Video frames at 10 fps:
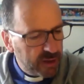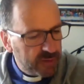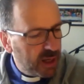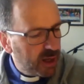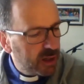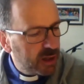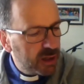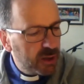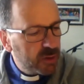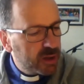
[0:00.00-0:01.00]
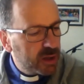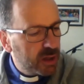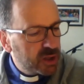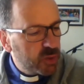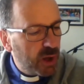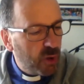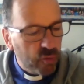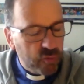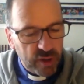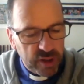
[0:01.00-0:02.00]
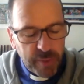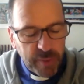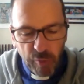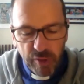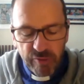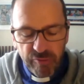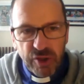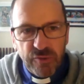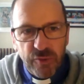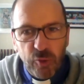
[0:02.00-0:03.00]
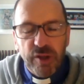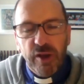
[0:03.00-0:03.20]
Yeah, Luke 12, where the parable of the rich fool,